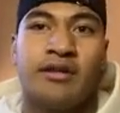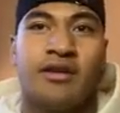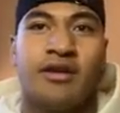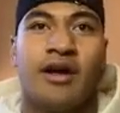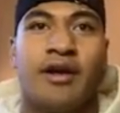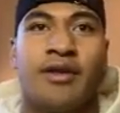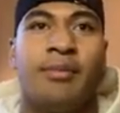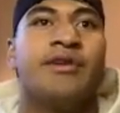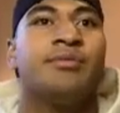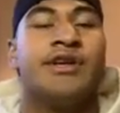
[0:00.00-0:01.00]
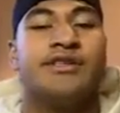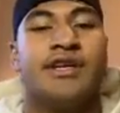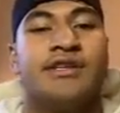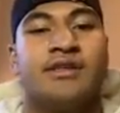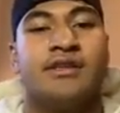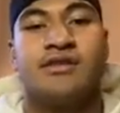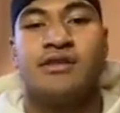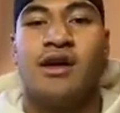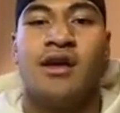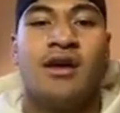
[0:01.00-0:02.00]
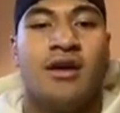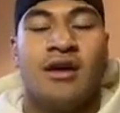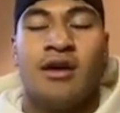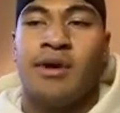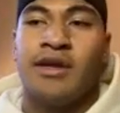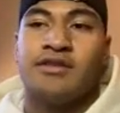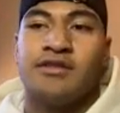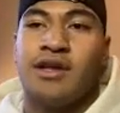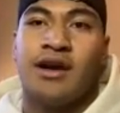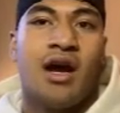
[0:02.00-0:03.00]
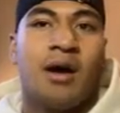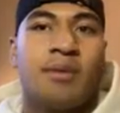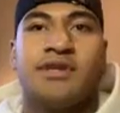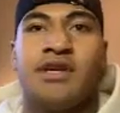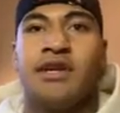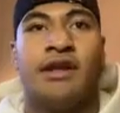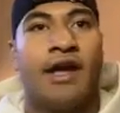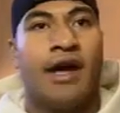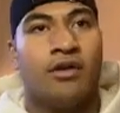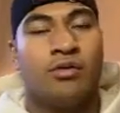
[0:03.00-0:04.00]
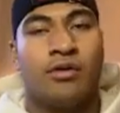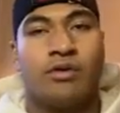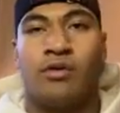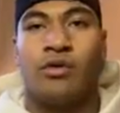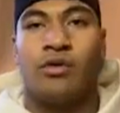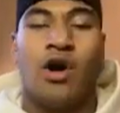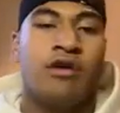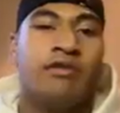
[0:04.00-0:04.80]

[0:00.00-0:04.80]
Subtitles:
The best pre-season has been like up and downs with all COVID,